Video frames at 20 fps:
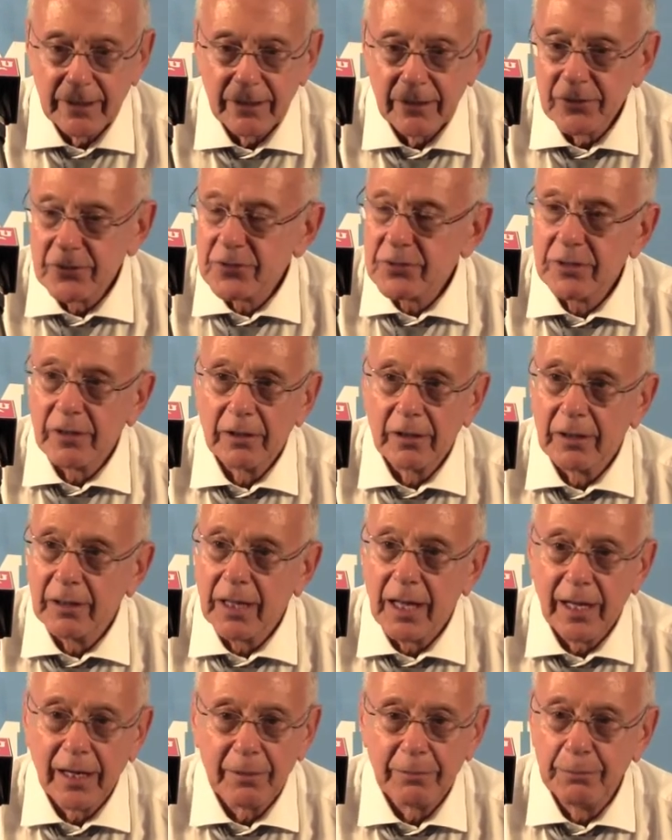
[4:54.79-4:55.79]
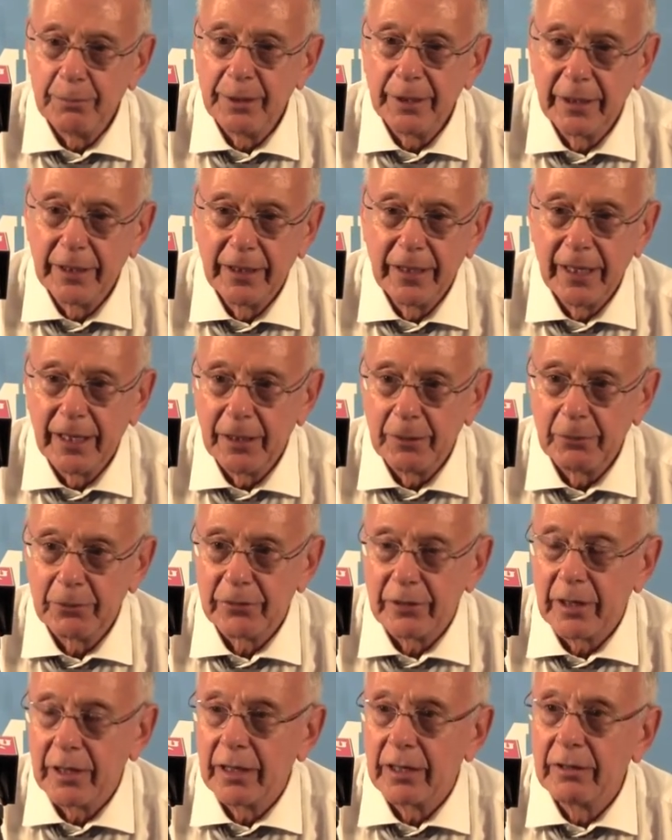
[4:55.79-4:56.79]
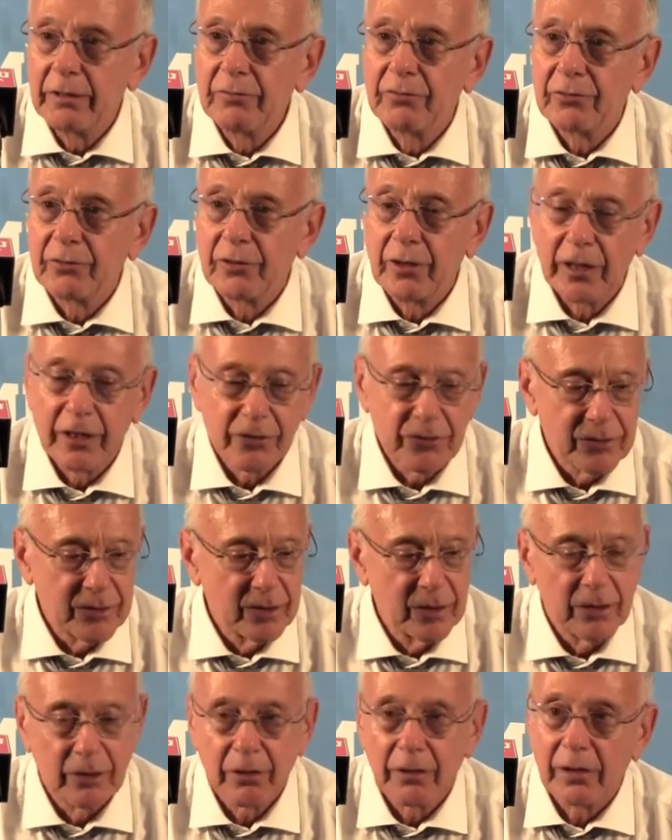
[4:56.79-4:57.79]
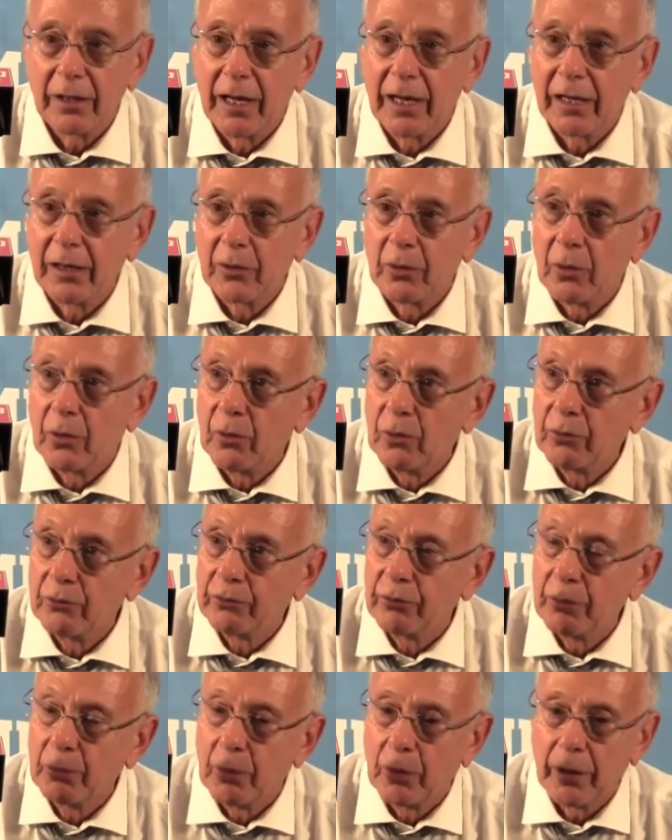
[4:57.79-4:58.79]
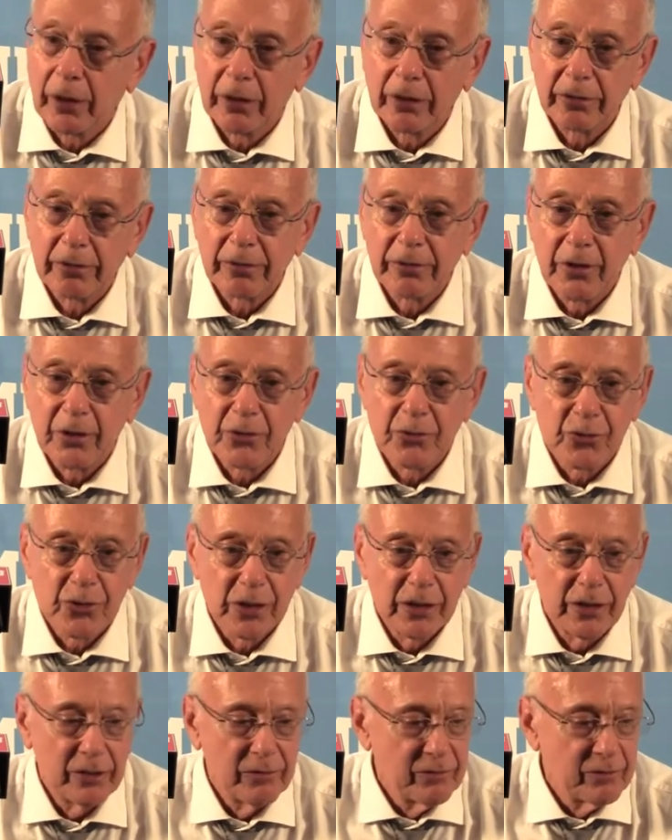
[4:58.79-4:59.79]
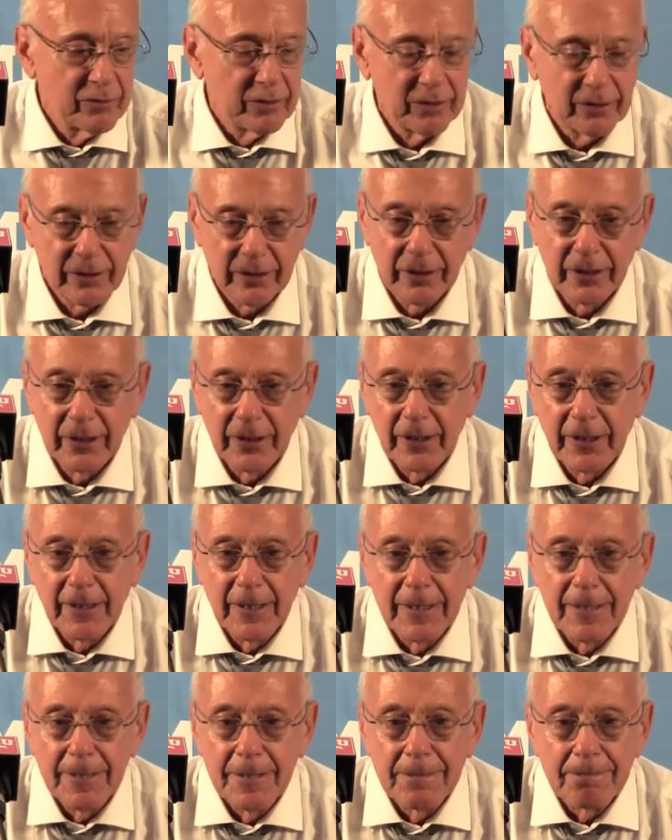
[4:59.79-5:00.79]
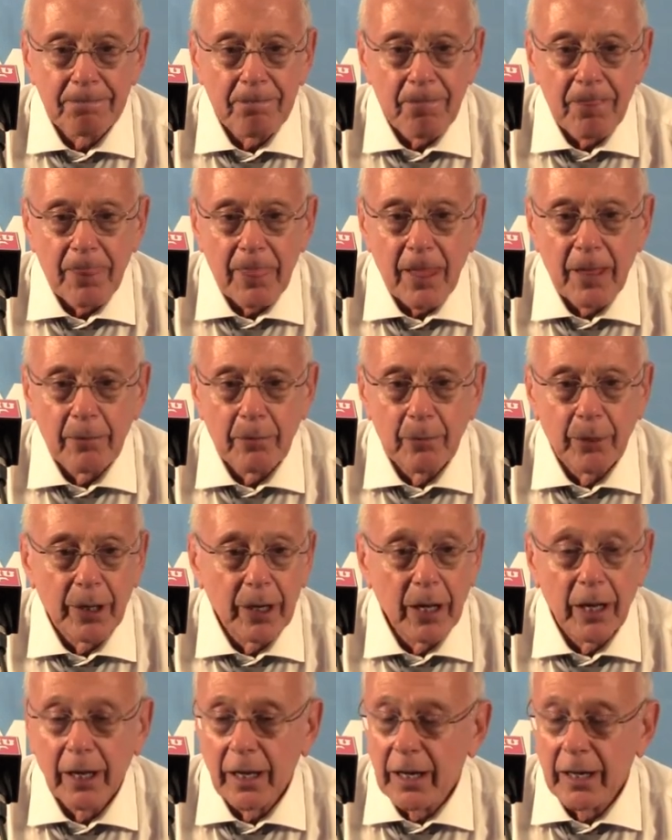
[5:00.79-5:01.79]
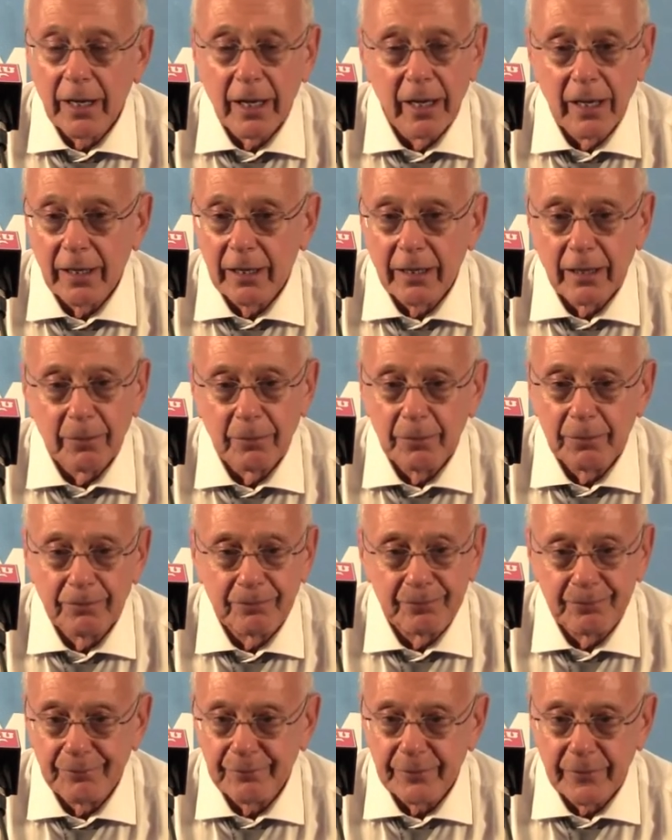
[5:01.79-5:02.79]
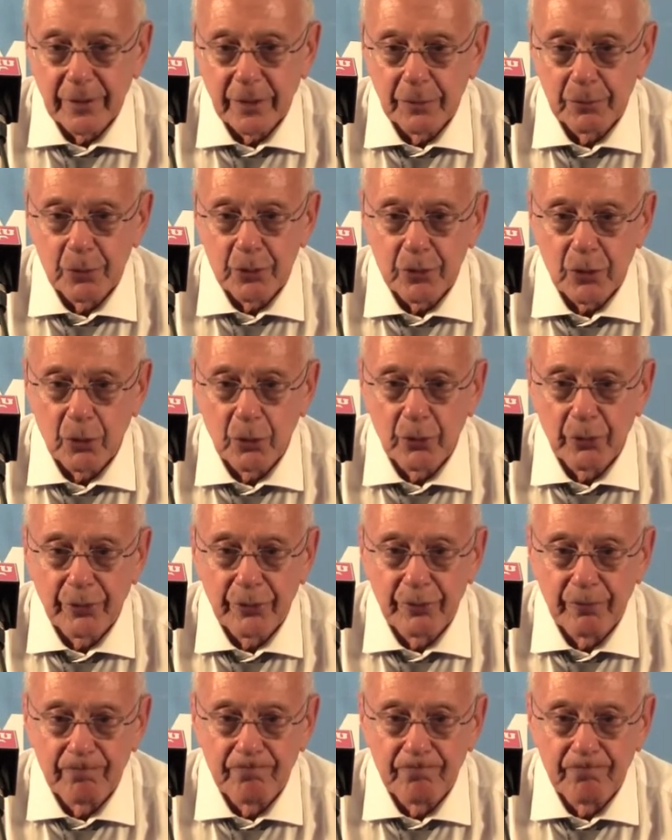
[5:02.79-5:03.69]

there's still a lot of big games ahead for us, and there are a lot of goals we want to achieve, and But I'm so